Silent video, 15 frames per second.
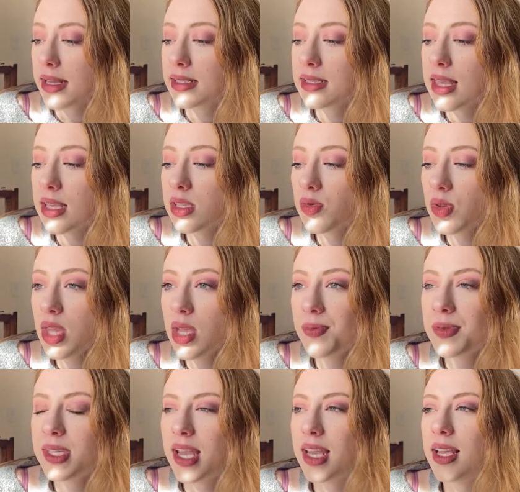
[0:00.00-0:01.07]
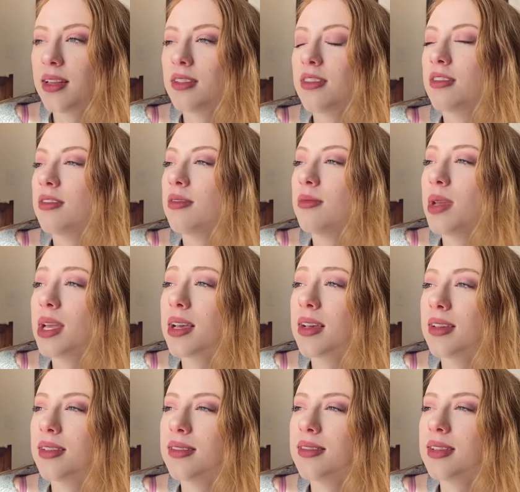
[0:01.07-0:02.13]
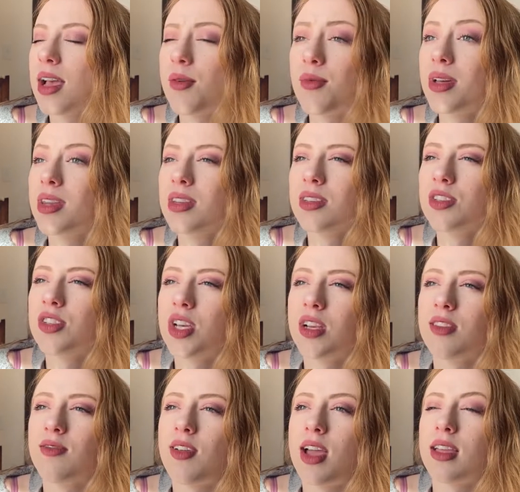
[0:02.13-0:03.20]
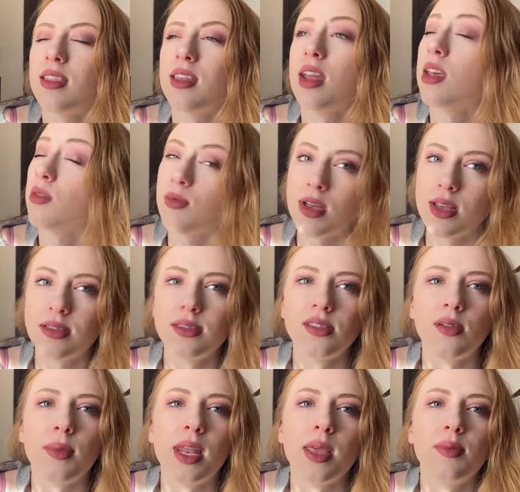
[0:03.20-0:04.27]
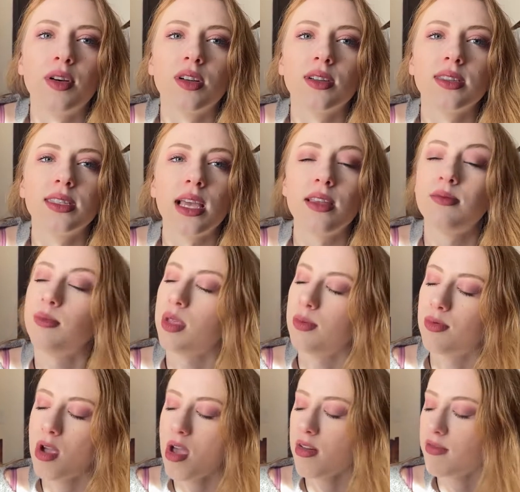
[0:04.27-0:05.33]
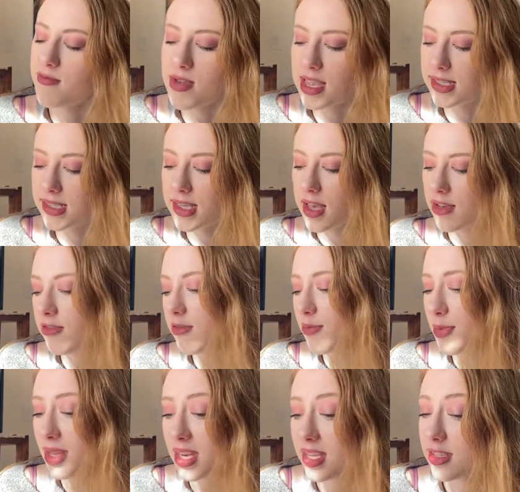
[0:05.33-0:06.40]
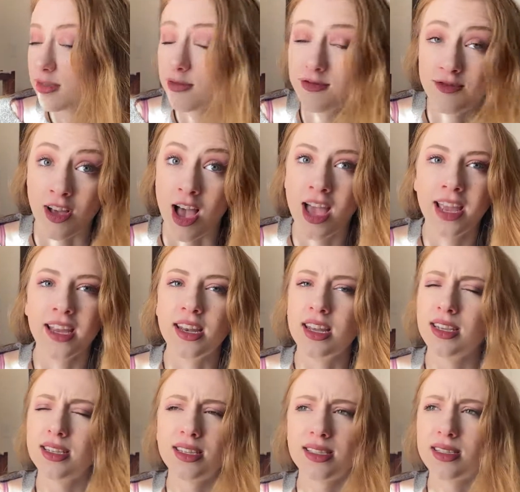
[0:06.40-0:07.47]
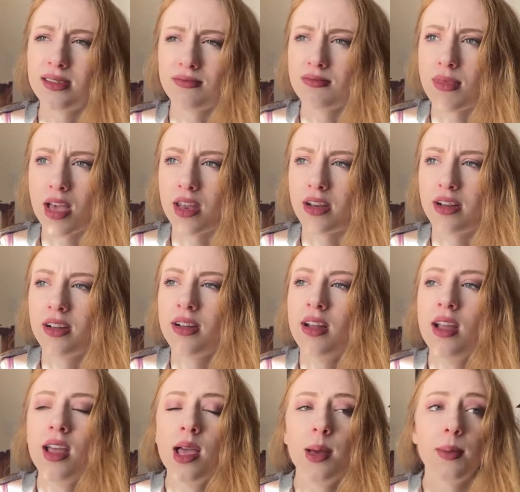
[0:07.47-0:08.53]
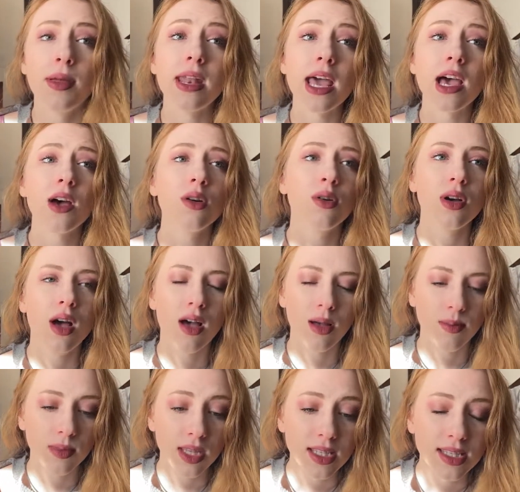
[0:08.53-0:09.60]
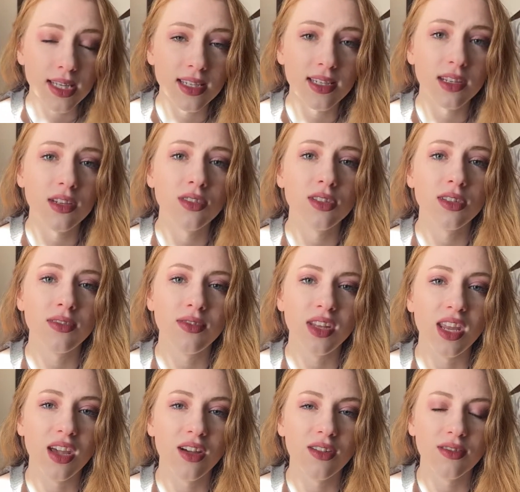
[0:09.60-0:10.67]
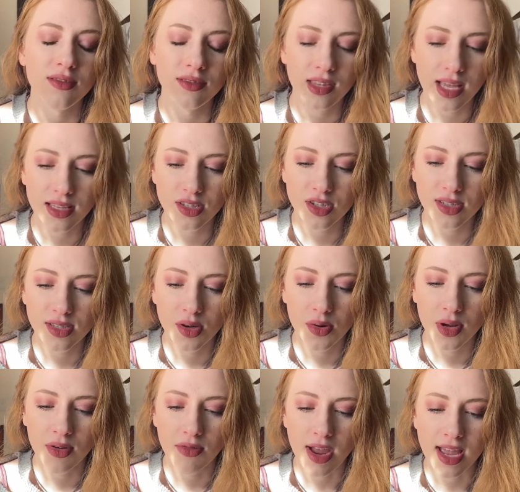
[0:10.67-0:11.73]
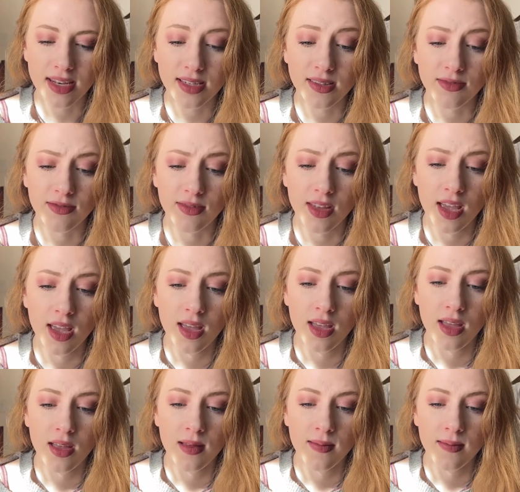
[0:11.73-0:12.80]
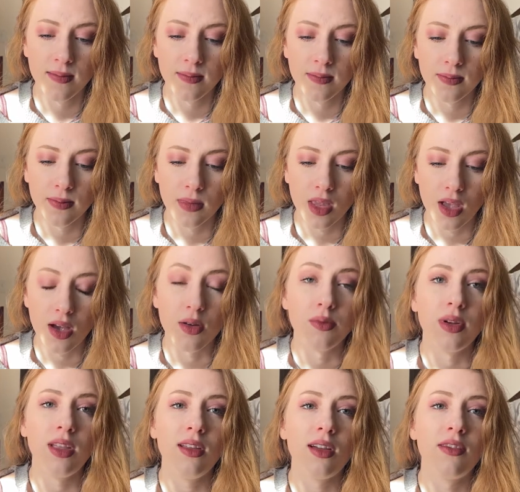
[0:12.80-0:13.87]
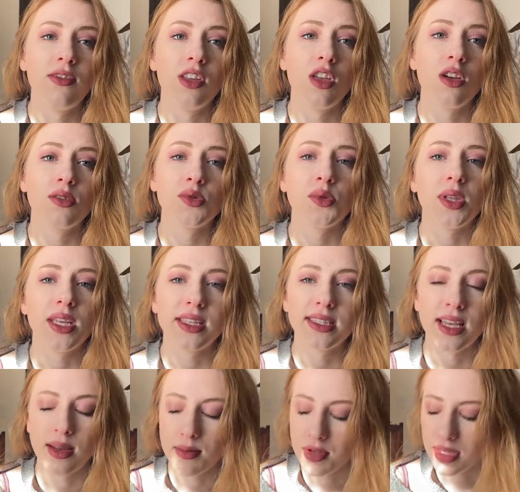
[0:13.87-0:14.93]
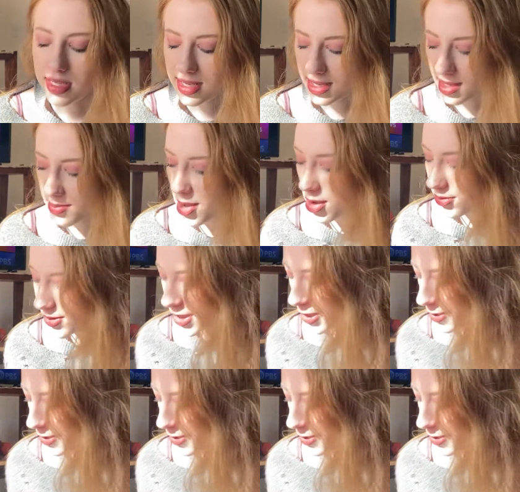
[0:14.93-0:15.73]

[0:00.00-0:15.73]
that's really upsetting, because I wanted to share the fact that I'd read so many books and be proud of myself, but it's fine, it doesn't matter. But now, let's continue to the video. That's just a quick rant of a video I was really excited about that didn't come out, so.